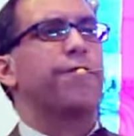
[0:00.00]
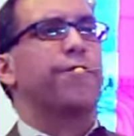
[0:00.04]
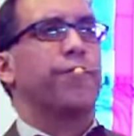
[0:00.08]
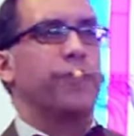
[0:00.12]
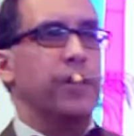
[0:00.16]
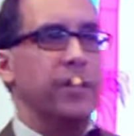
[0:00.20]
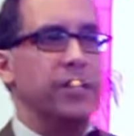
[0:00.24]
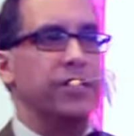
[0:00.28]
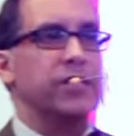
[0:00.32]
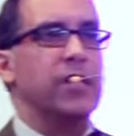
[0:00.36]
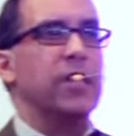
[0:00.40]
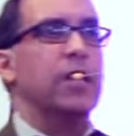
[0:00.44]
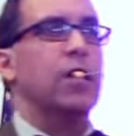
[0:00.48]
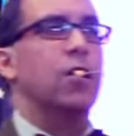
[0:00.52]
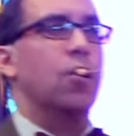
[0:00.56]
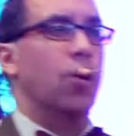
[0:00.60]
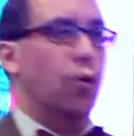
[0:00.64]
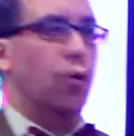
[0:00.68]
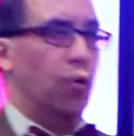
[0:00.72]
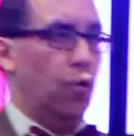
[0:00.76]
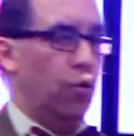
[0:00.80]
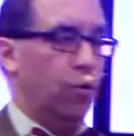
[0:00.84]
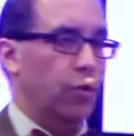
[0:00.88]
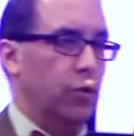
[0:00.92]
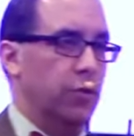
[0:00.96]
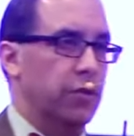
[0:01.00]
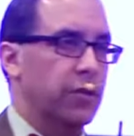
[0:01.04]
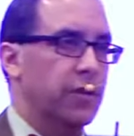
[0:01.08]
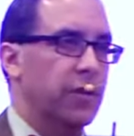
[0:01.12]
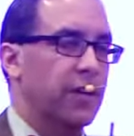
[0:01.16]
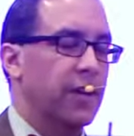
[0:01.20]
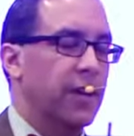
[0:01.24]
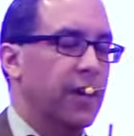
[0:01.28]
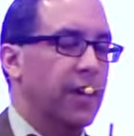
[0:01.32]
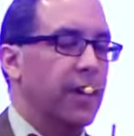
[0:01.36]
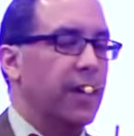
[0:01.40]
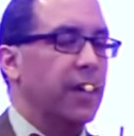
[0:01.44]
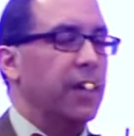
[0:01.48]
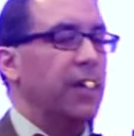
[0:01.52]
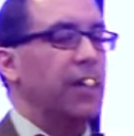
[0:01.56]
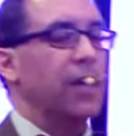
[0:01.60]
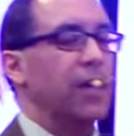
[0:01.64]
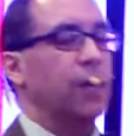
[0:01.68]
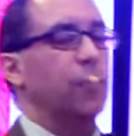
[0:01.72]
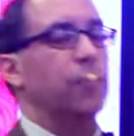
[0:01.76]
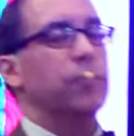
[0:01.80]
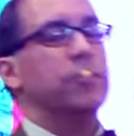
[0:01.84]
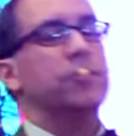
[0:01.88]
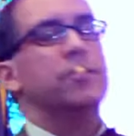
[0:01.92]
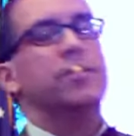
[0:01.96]
freezing cold.
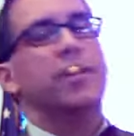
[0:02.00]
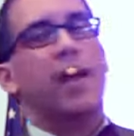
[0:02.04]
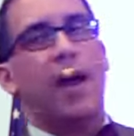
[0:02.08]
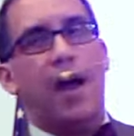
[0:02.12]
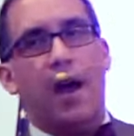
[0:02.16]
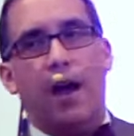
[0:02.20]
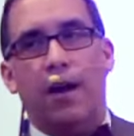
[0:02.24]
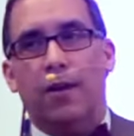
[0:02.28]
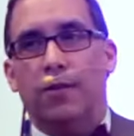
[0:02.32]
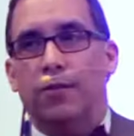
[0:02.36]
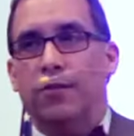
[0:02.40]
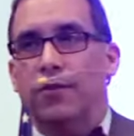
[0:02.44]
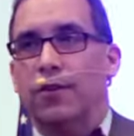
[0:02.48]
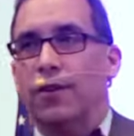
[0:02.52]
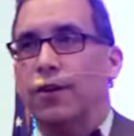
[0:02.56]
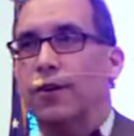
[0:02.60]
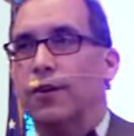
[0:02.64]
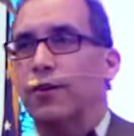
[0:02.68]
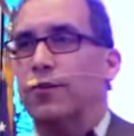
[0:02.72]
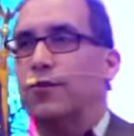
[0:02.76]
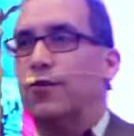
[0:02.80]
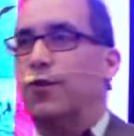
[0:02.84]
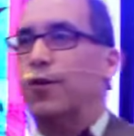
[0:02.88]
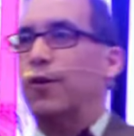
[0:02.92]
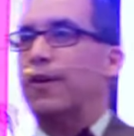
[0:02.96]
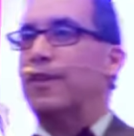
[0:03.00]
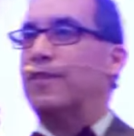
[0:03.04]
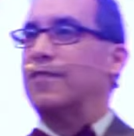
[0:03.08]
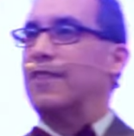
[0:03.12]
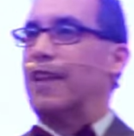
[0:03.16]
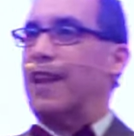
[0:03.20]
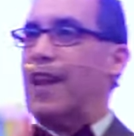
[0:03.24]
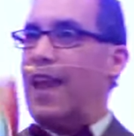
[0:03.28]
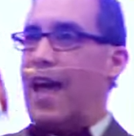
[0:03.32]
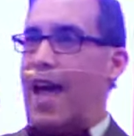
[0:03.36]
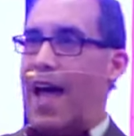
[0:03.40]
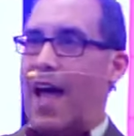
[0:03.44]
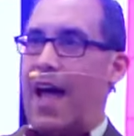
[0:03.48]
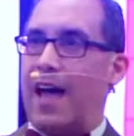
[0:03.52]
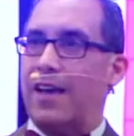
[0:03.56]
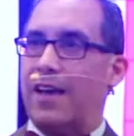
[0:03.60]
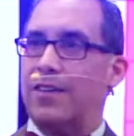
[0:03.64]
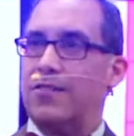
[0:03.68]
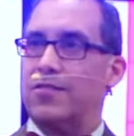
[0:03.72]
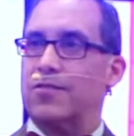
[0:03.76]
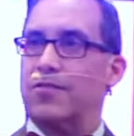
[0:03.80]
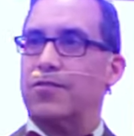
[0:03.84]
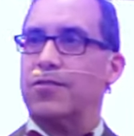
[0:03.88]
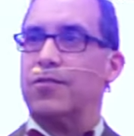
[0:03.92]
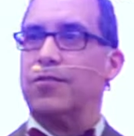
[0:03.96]
He was down to his
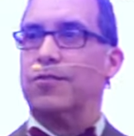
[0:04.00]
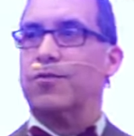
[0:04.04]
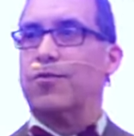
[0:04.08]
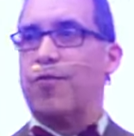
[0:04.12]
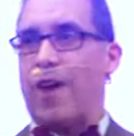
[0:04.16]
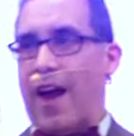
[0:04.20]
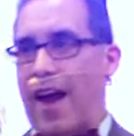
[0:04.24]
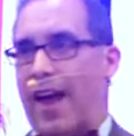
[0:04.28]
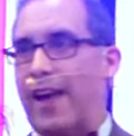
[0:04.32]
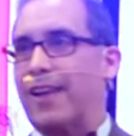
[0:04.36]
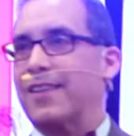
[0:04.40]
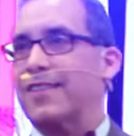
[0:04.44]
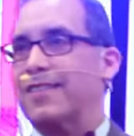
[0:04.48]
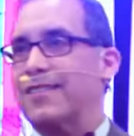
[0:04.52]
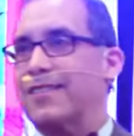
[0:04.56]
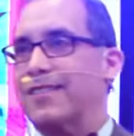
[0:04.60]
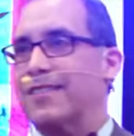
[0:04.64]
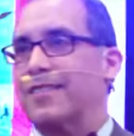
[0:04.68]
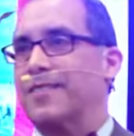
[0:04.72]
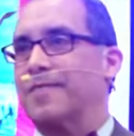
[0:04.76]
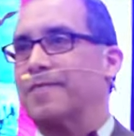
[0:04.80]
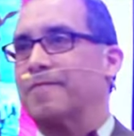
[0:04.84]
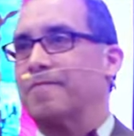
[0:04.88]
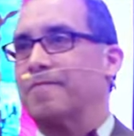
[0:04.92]
last tract.